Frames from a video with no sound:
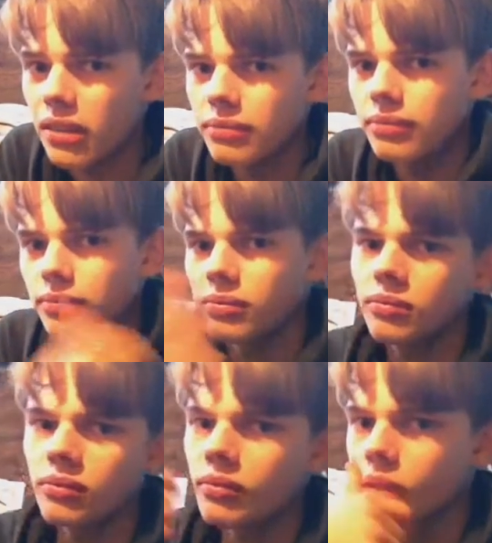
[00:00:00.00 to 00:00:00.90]
So
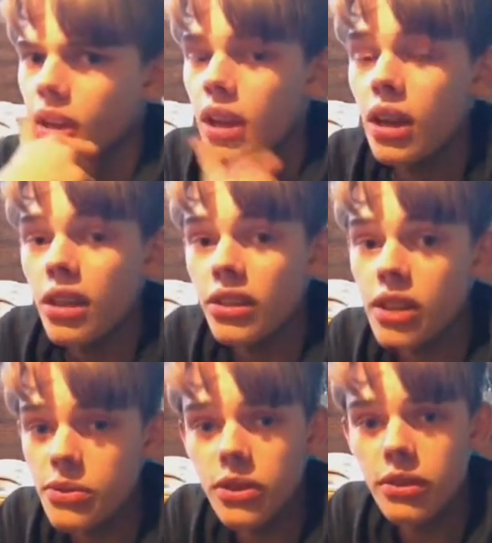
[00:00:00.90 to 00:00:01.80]
yeah,
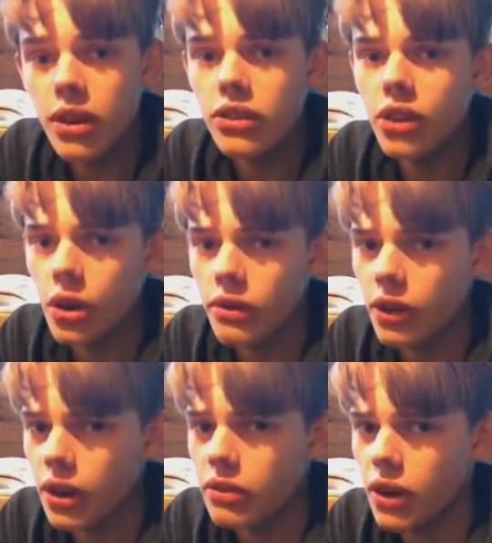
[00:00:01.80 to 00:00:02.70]
the dubstep
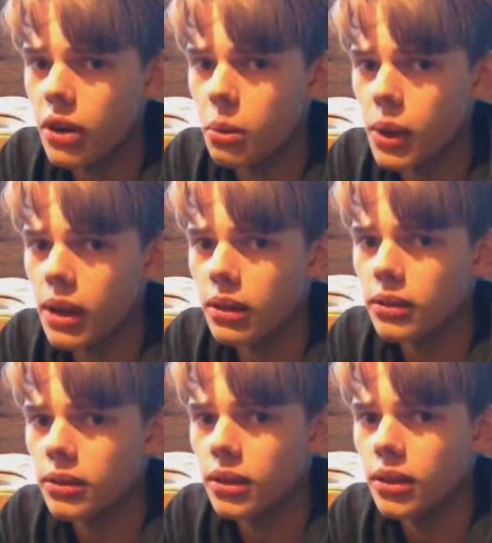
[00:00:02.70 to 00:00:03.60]
gun is going very,
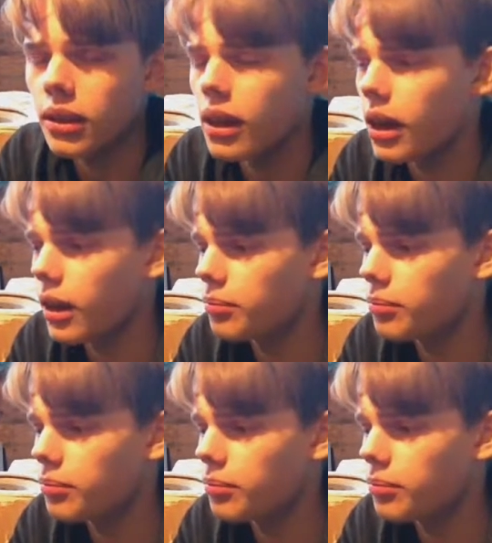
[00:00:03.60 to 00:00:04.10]
very well.